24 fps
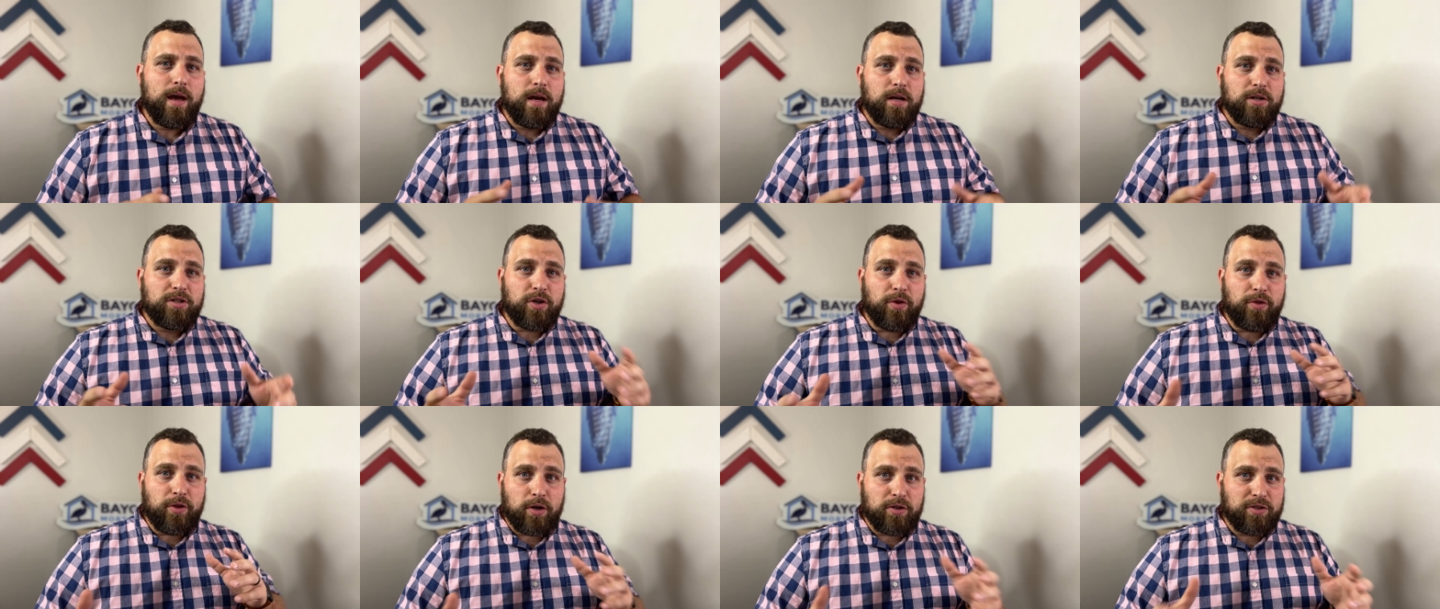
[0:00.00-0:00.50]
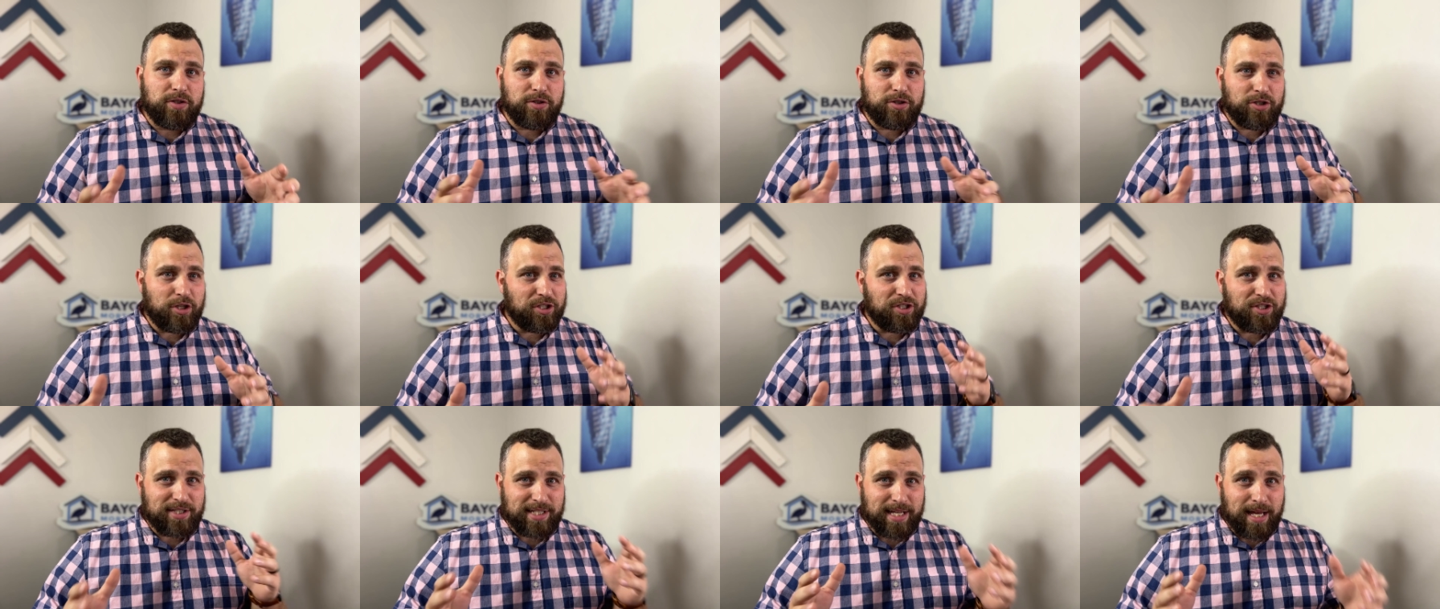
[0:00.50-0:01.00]
So those are
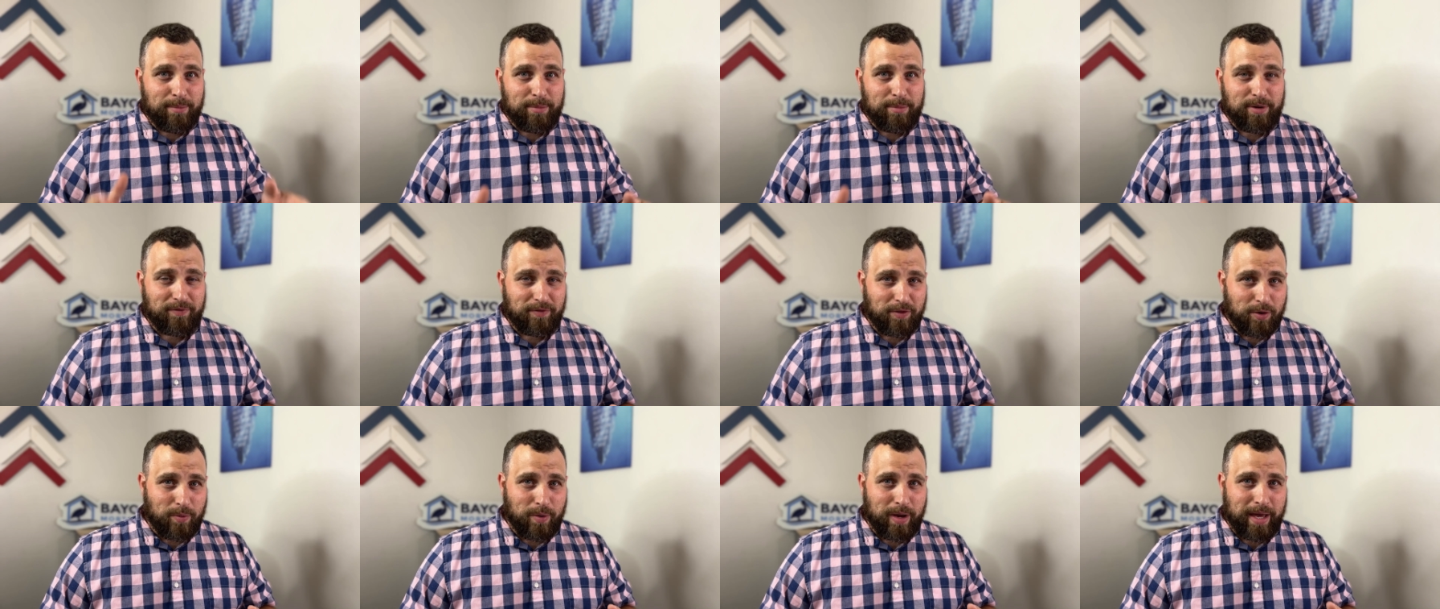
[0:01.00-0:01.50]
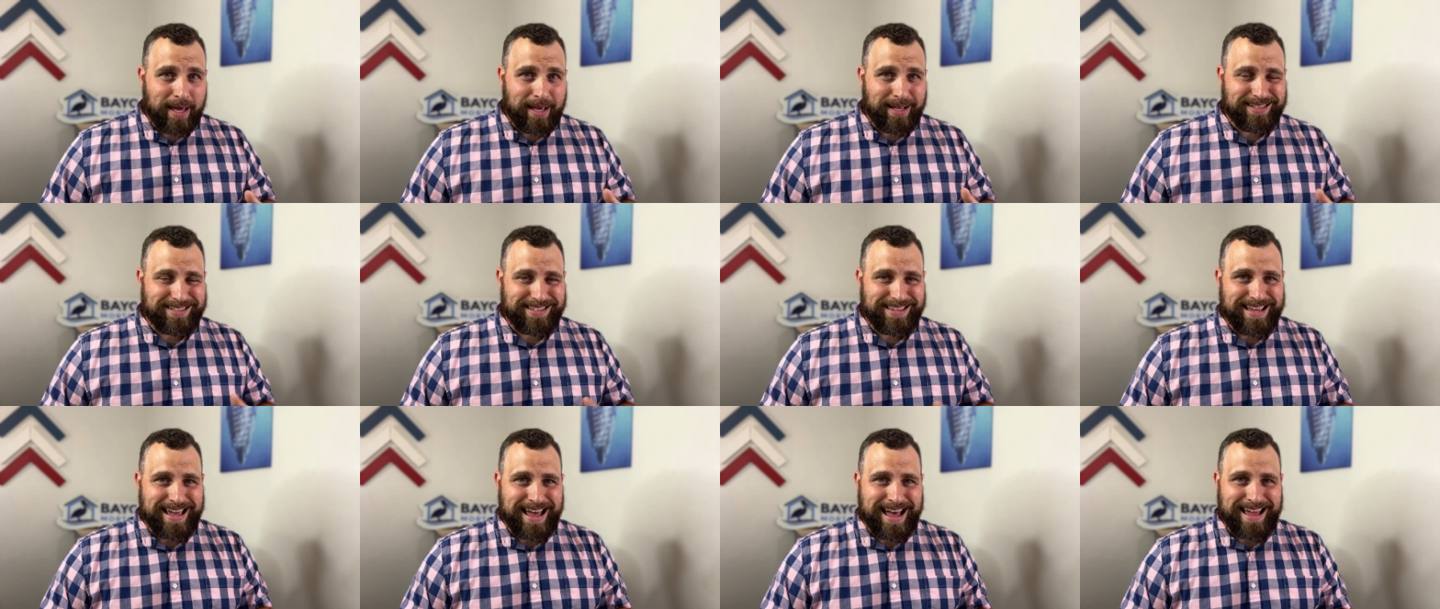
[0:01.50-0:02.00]
just some of the
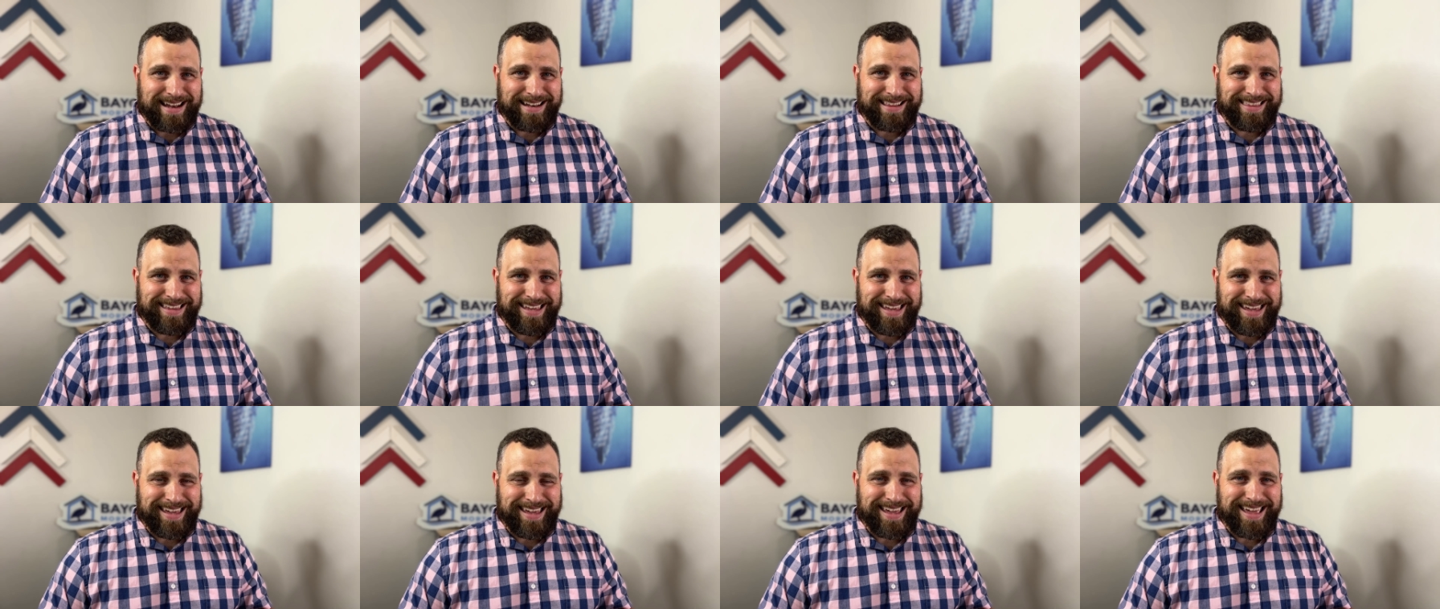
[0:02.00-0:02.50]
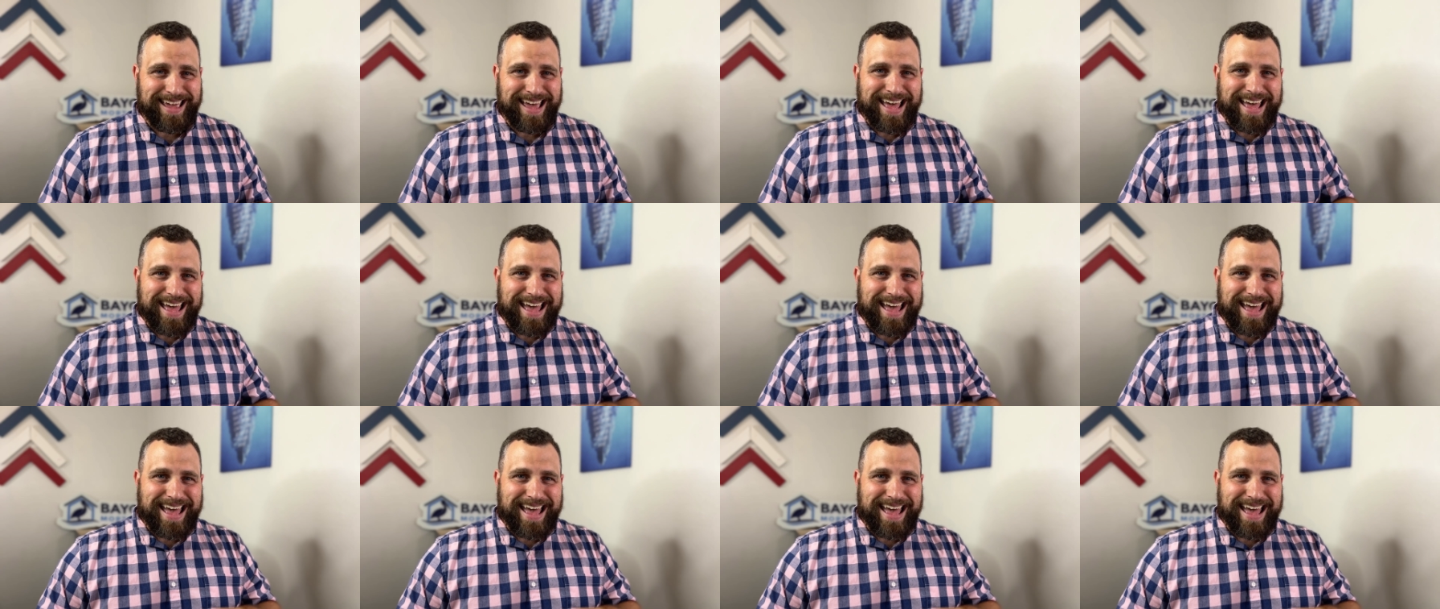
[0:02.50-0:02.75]
ways that the